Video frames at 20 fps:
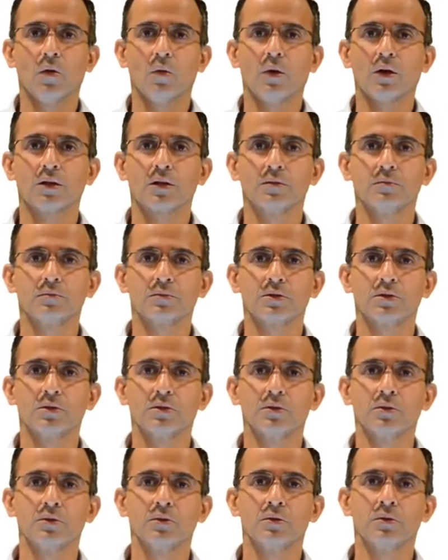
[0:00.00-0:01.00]
Welcome
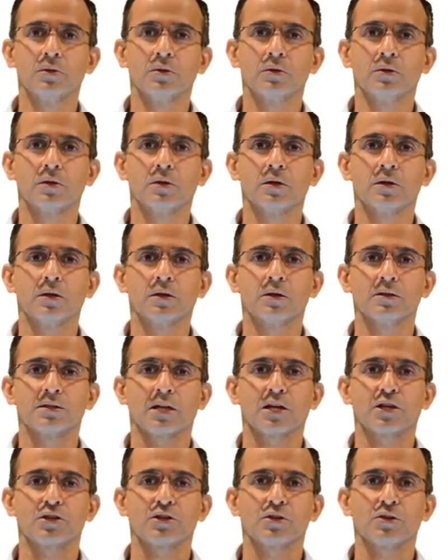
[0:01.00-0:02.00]
to the
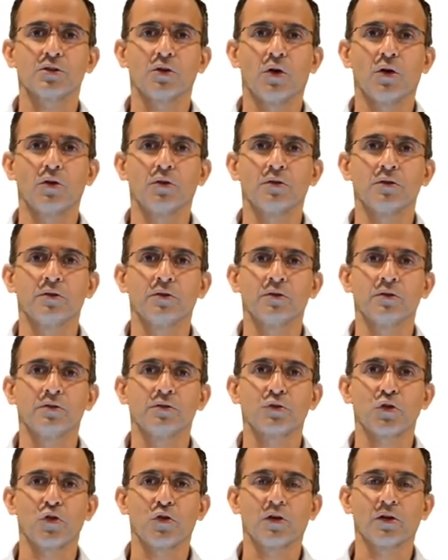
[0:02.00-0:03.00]
section on
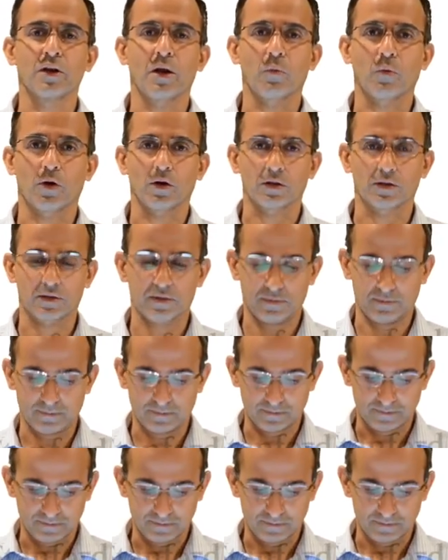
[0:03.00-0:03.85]
neural networks.